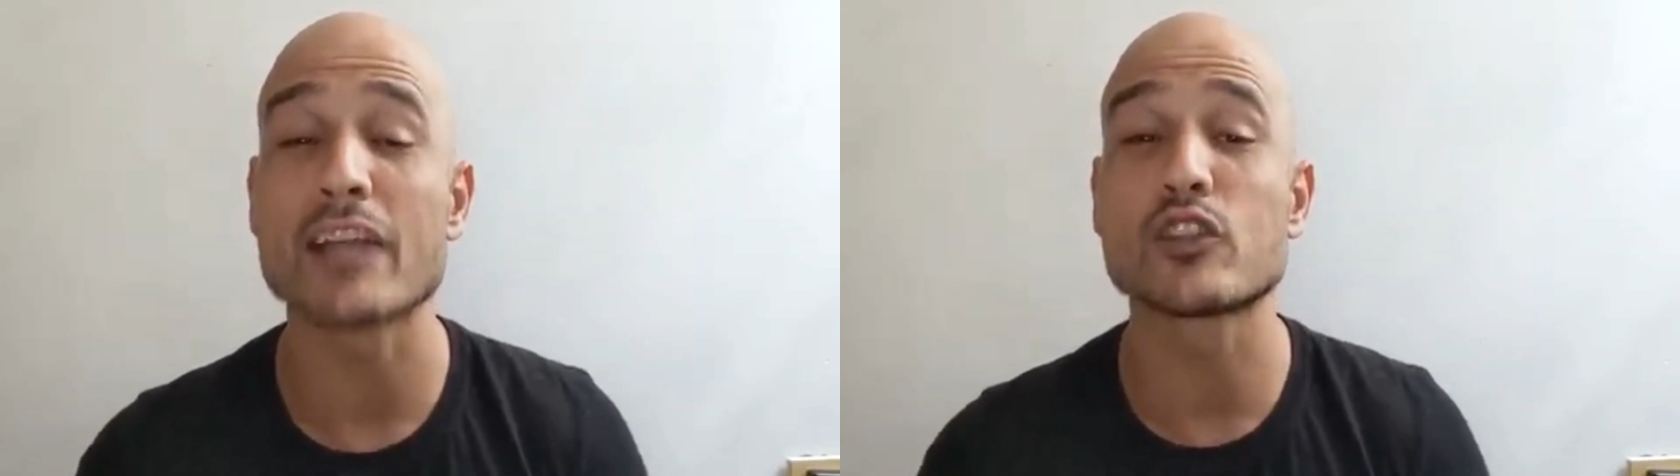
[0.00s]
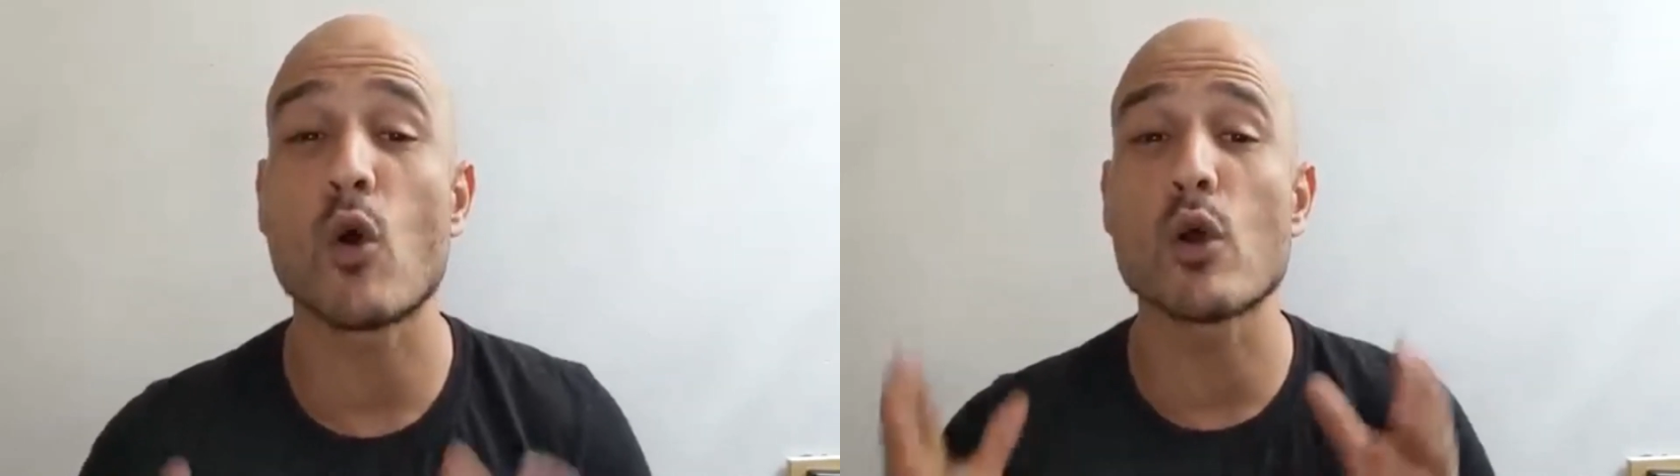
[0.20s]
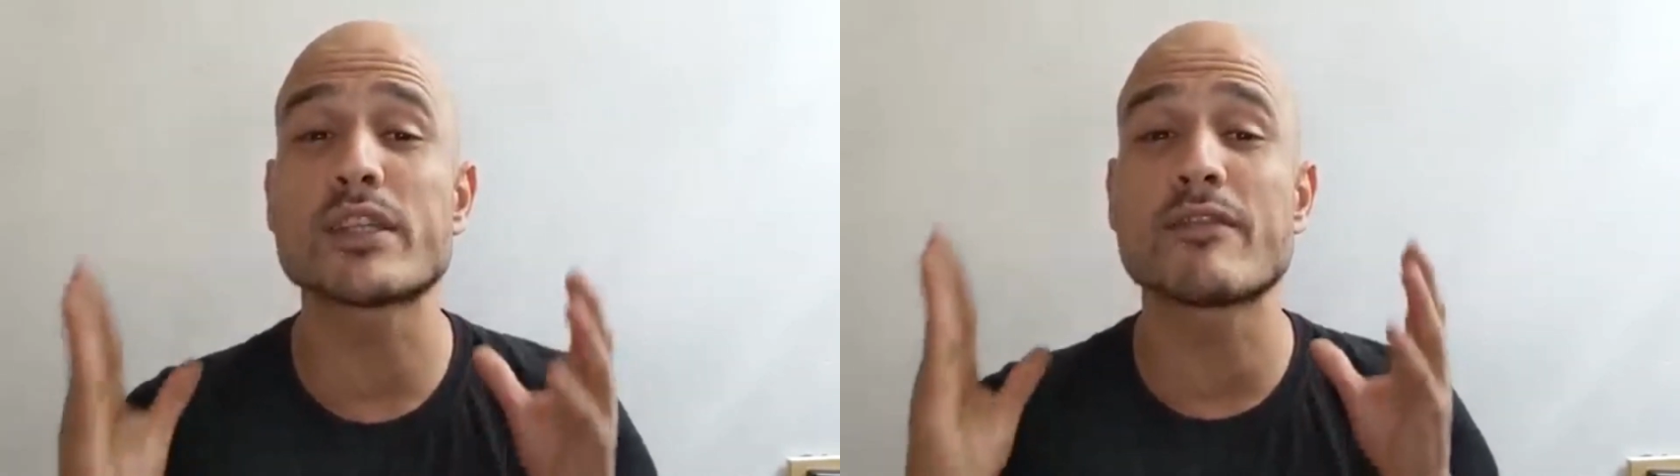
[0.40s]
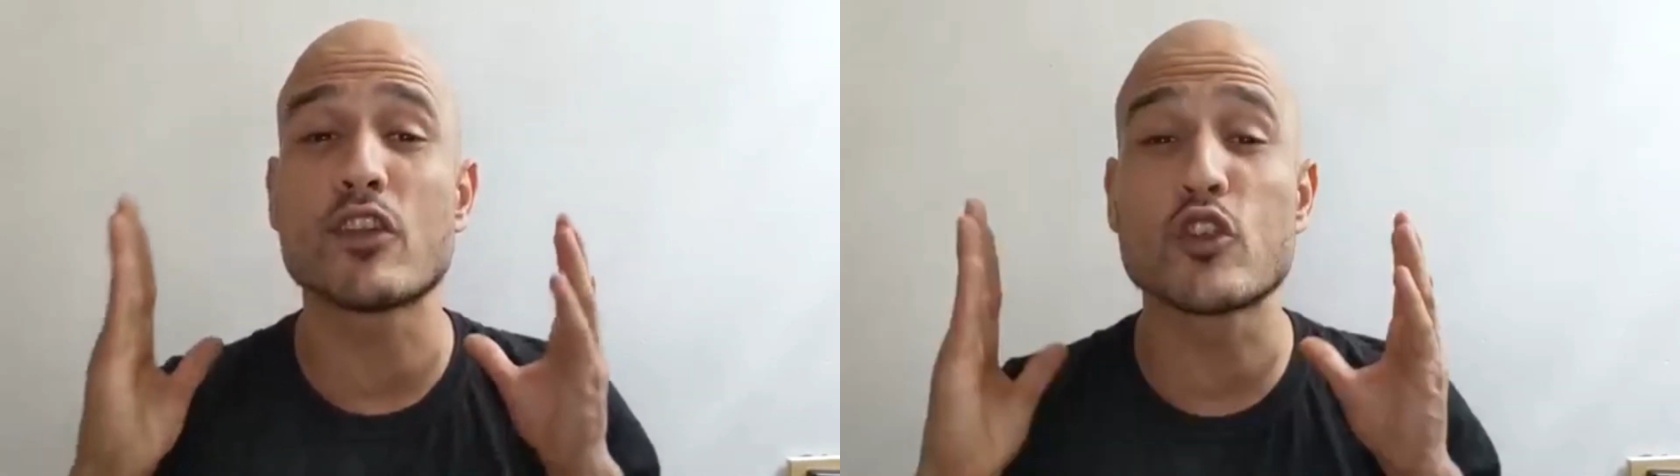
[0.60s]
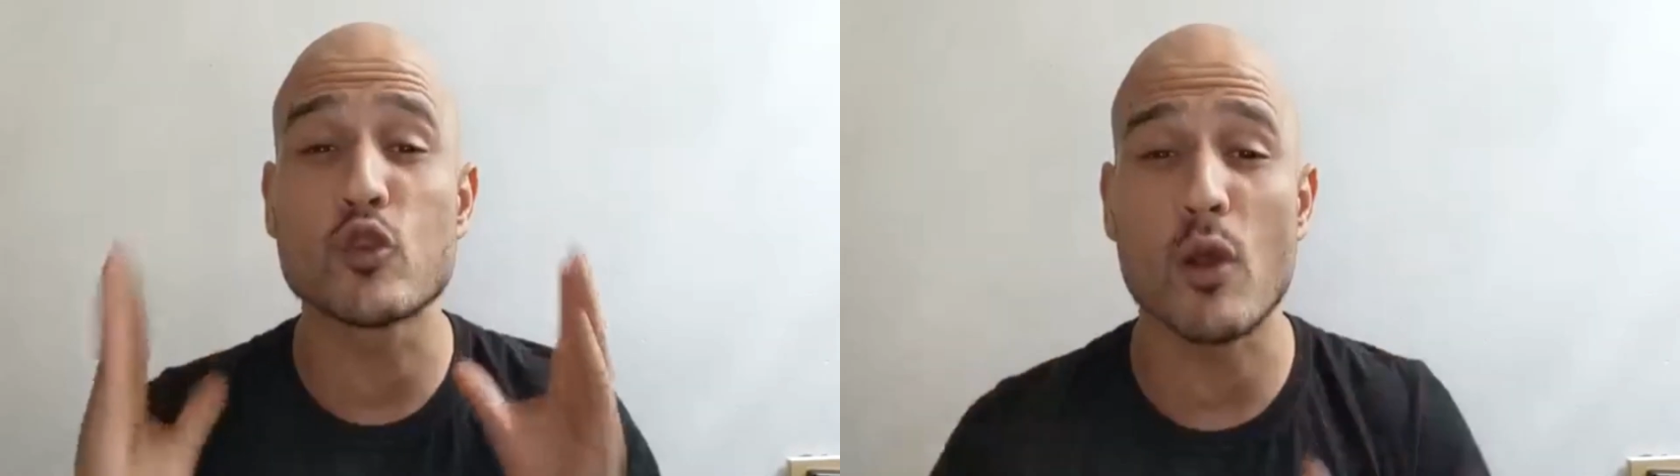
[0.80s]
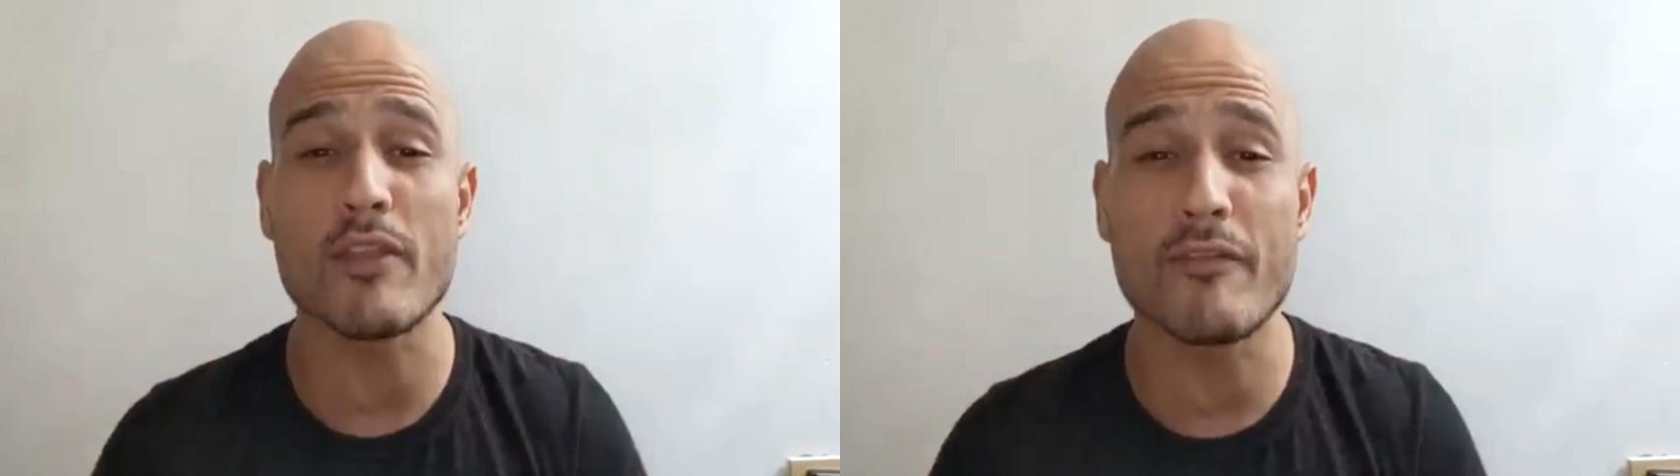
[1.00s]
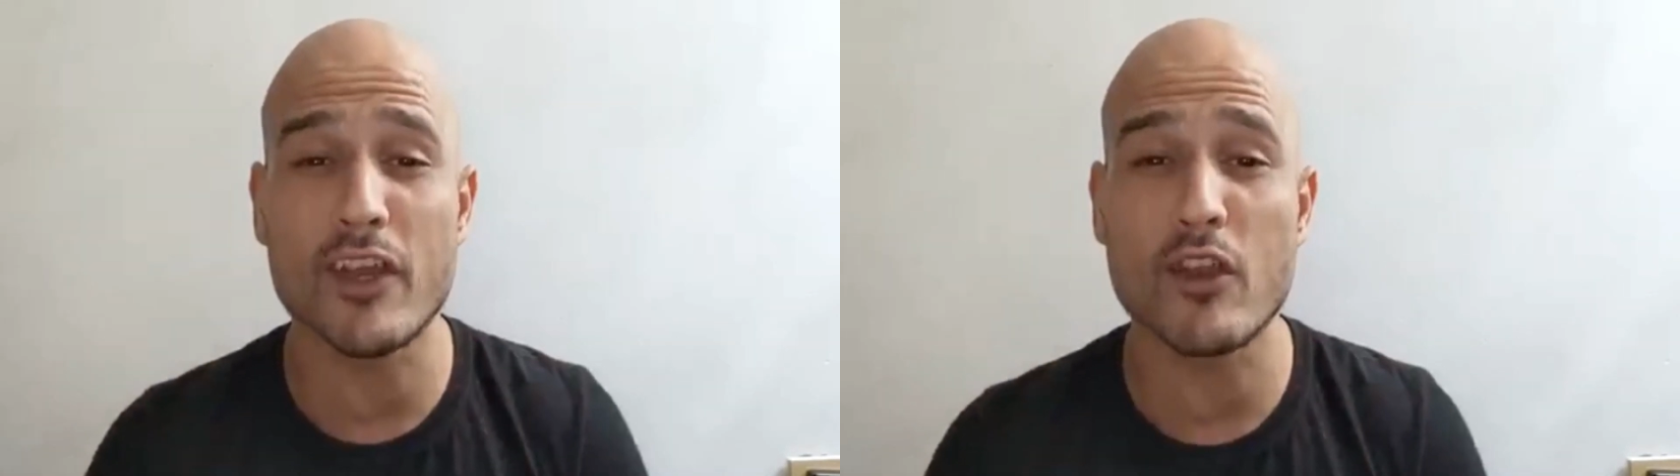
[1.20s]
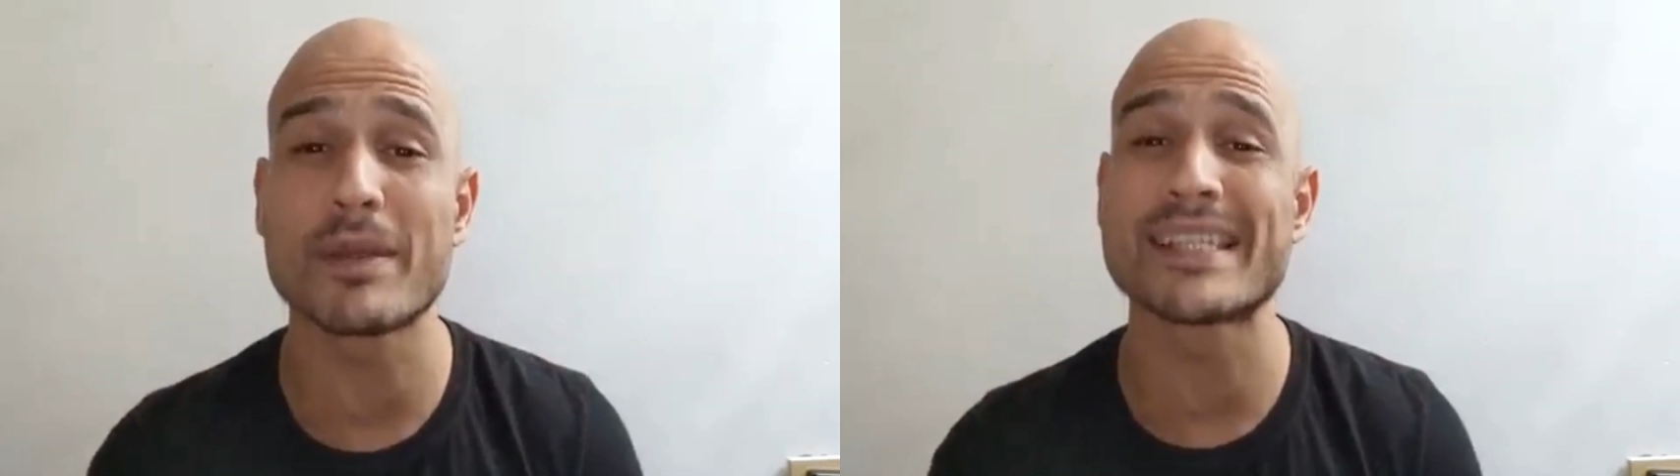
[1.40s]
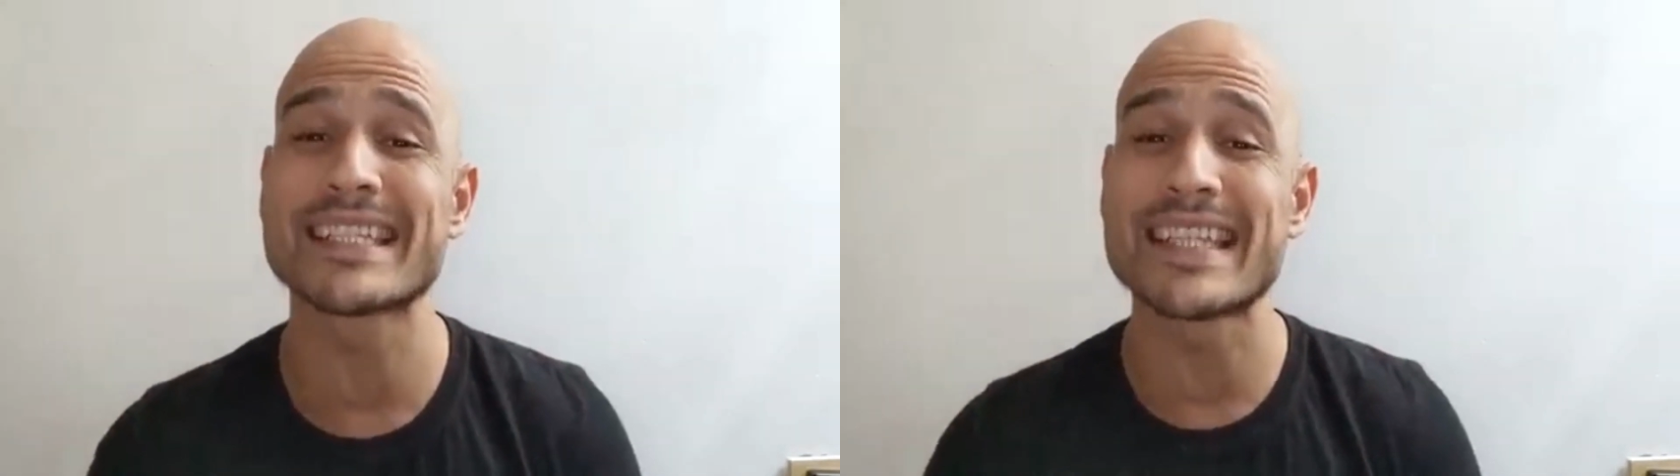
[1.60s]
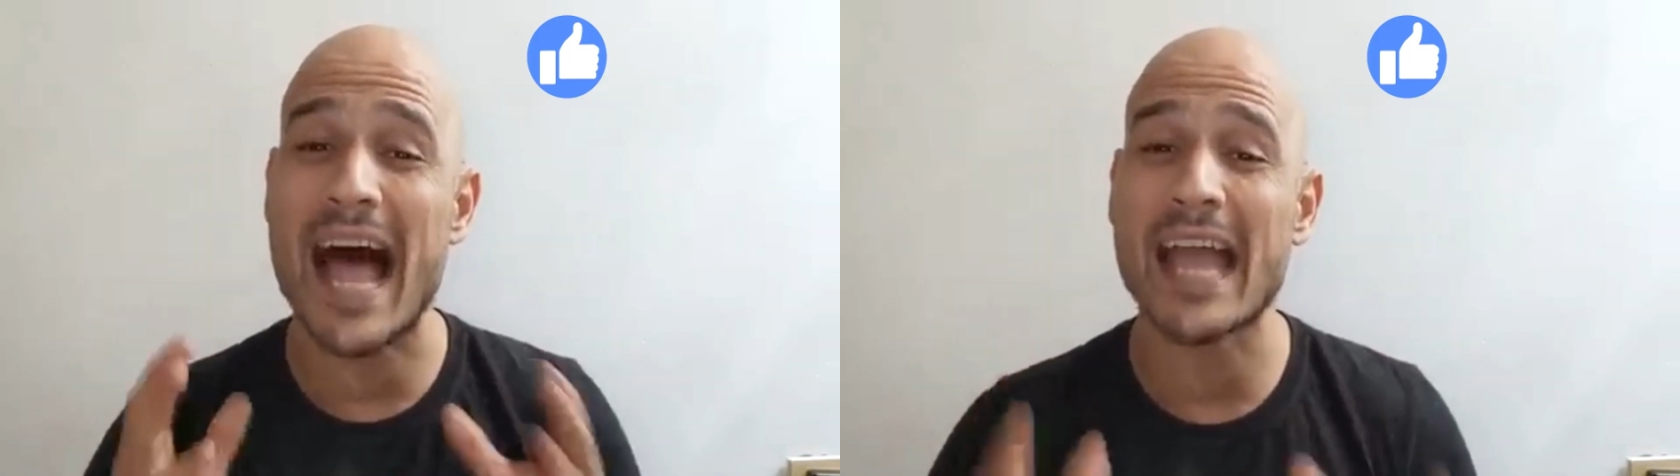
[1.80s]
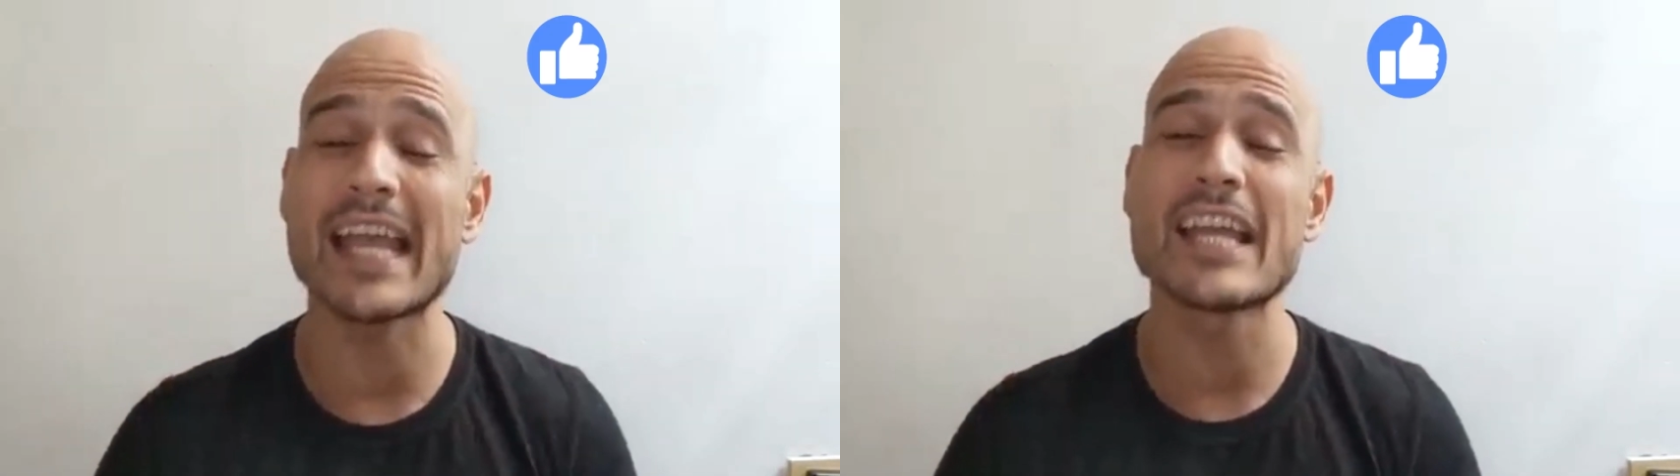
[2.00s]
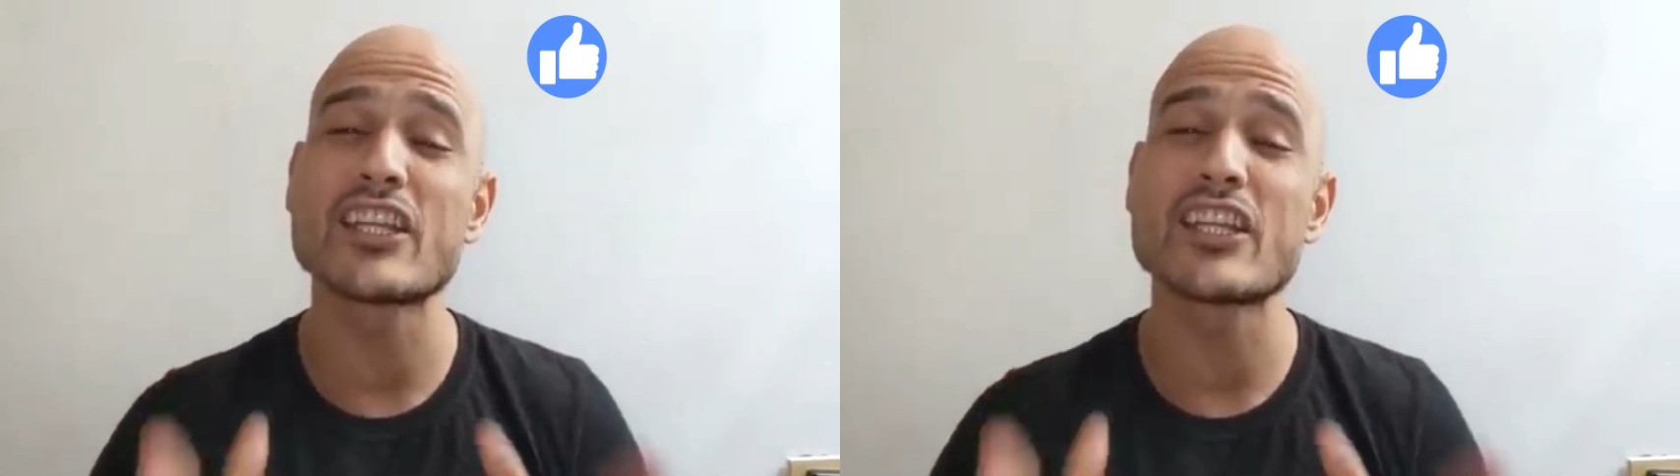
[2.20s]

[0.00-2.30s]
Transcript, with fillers: As always, if you enjoyed the video, please like,